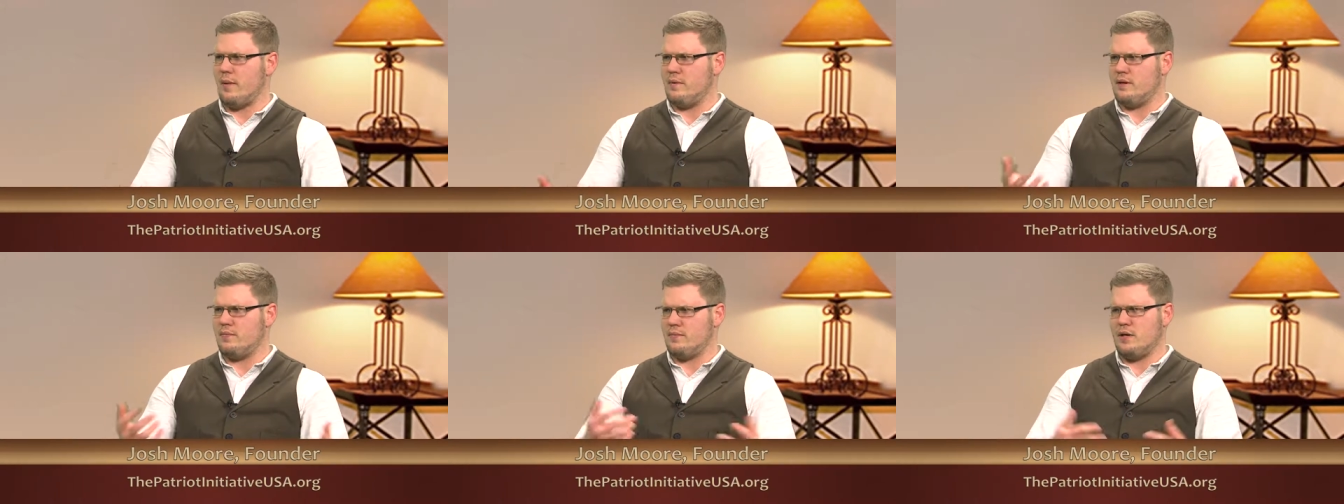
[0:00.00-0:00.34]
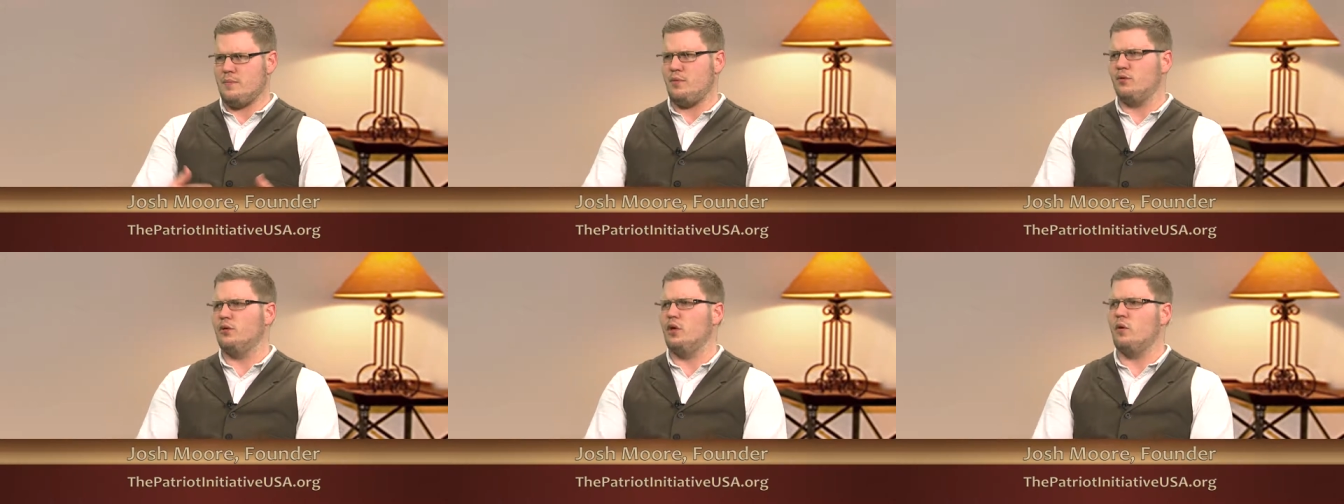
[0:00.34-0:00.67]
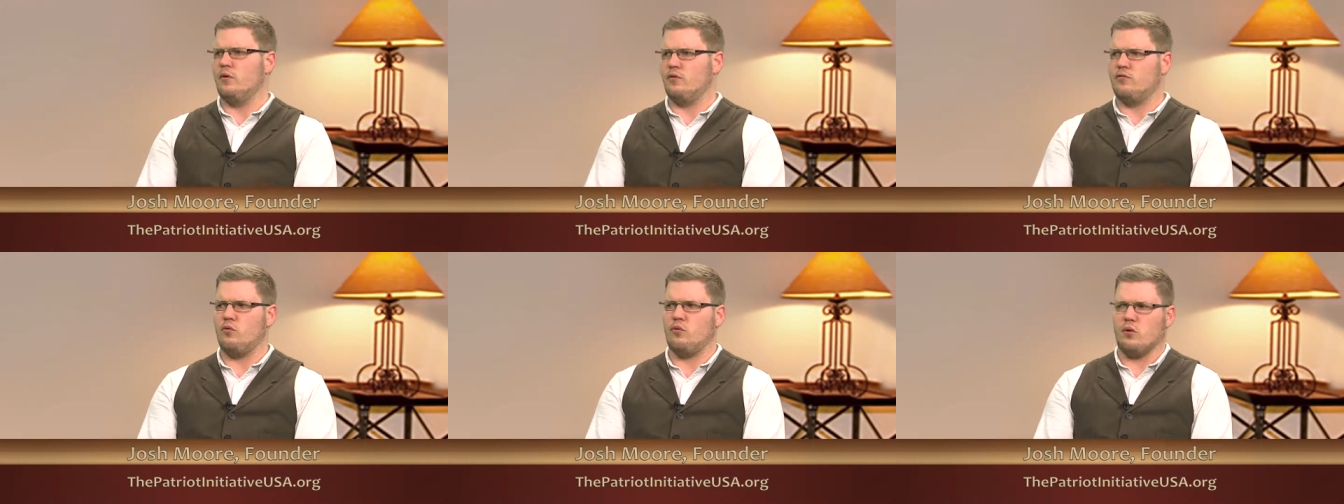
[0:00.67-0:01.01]
I mean, people know
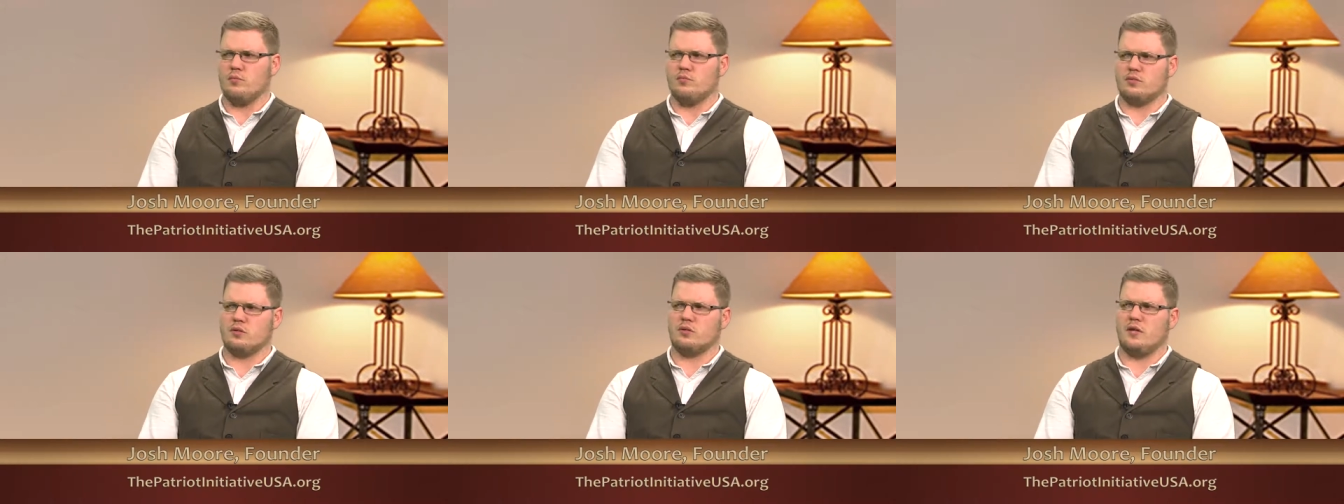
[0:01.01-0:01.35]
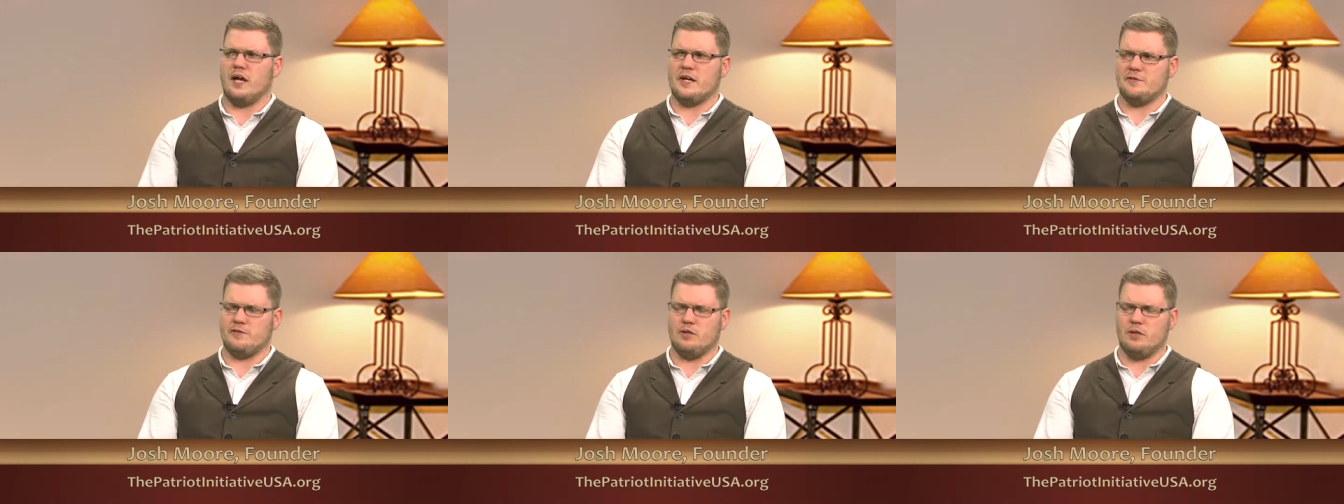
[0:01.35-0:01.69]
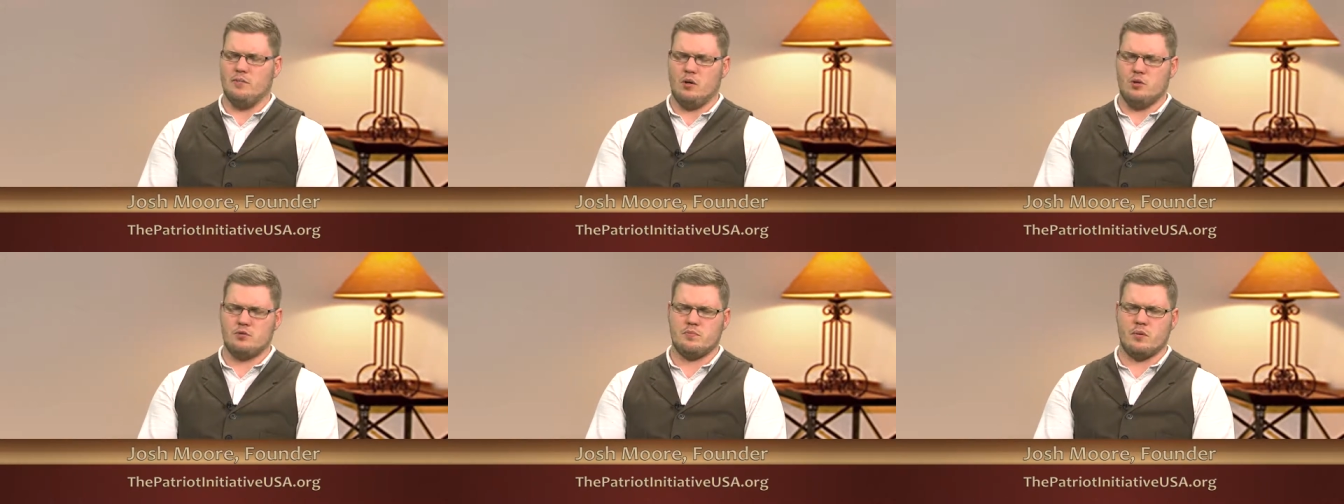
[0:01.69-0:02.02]
what forums look like for
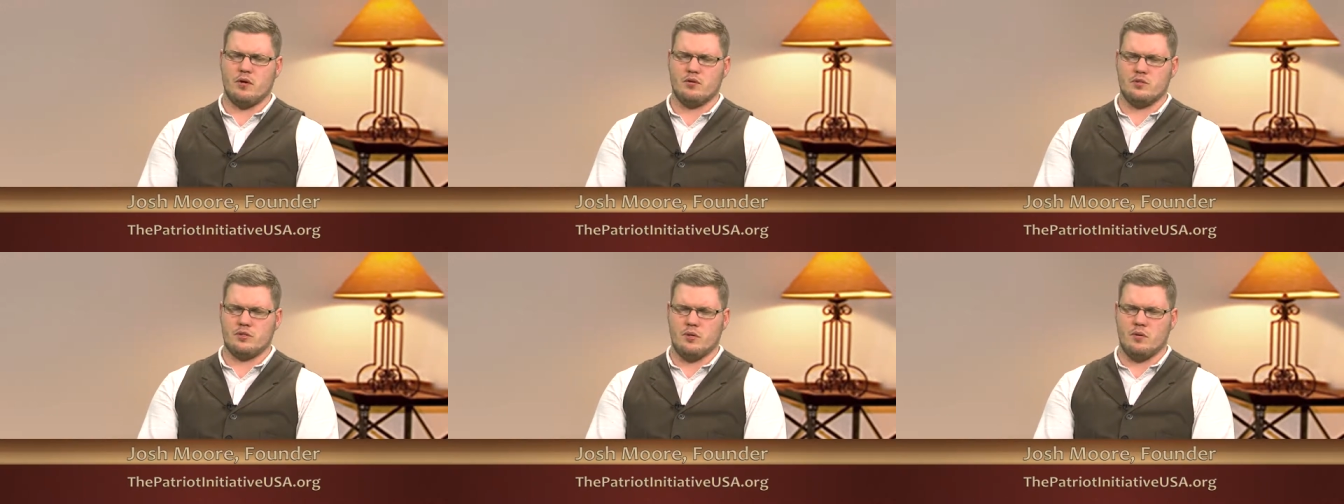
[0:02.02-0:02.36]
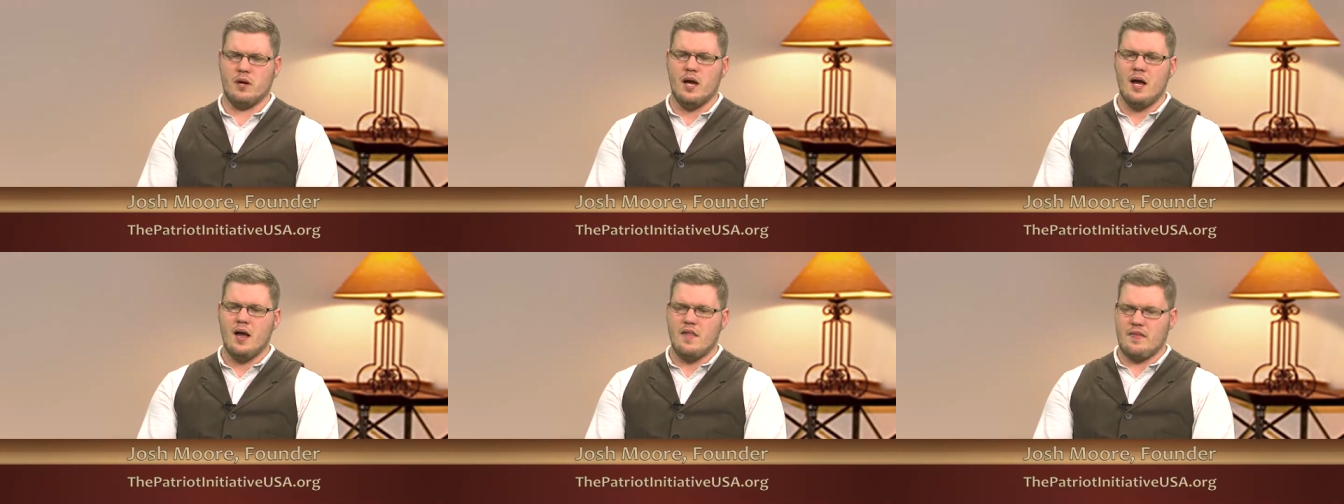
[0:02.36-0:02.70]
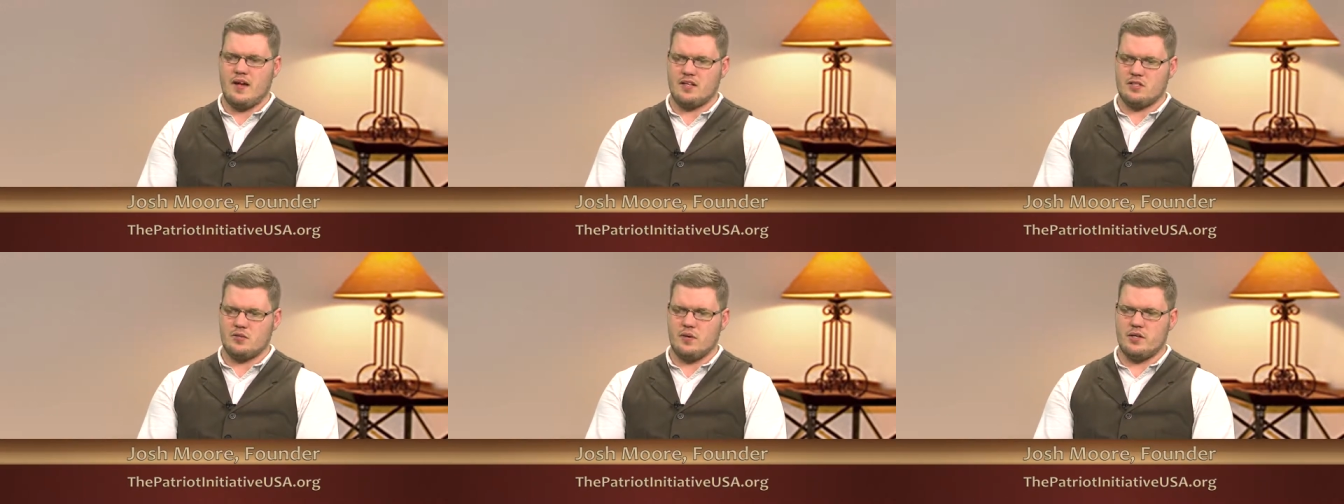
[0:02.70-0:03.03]
the most part. So
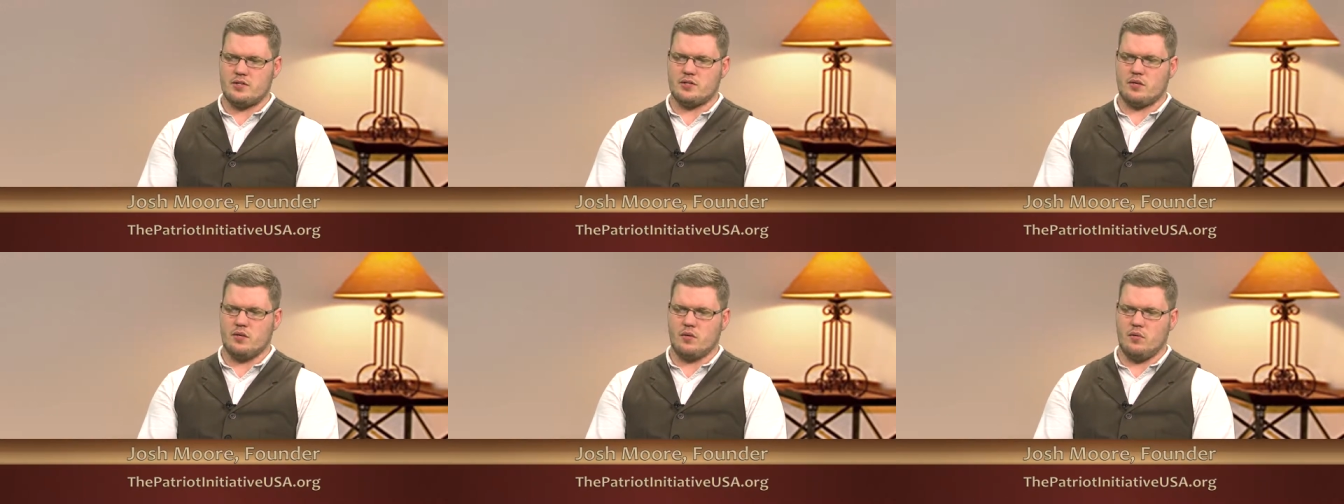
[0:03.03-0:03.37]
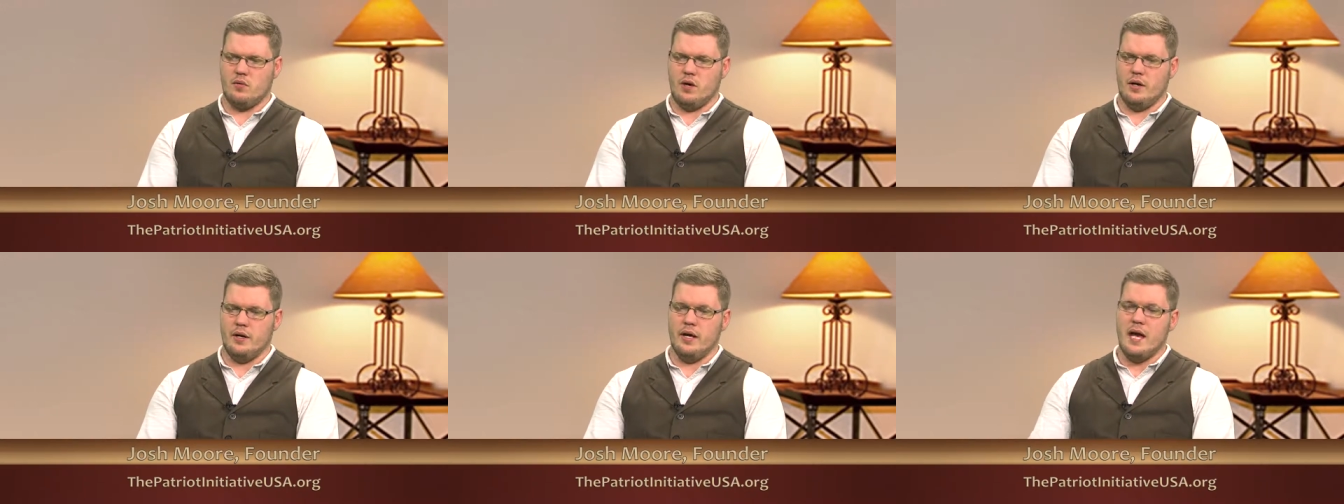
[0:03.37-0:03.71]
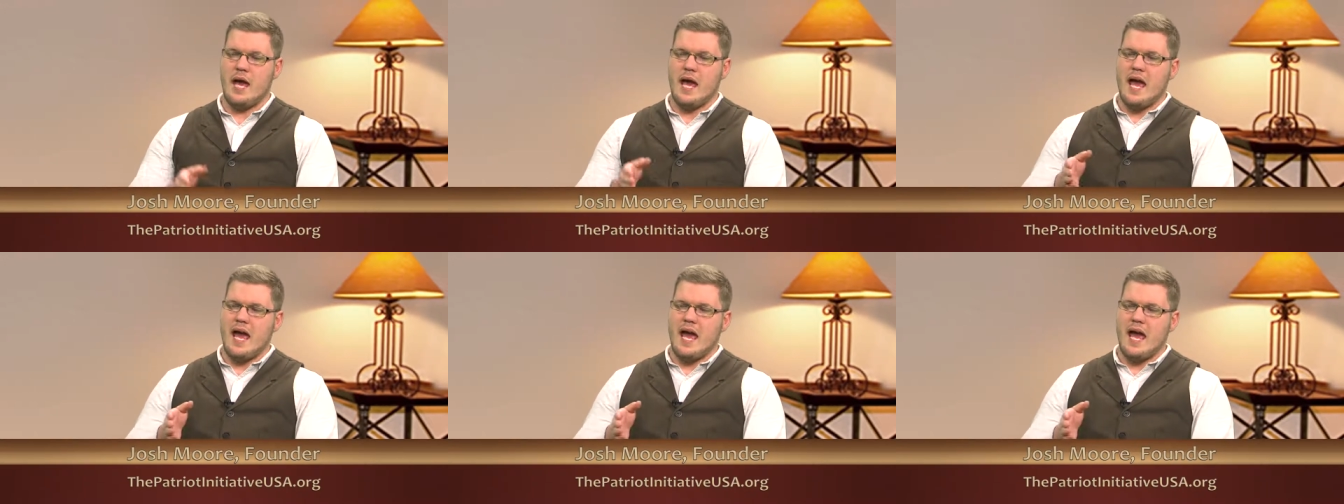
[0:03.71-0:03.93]
that's the way it's going to run.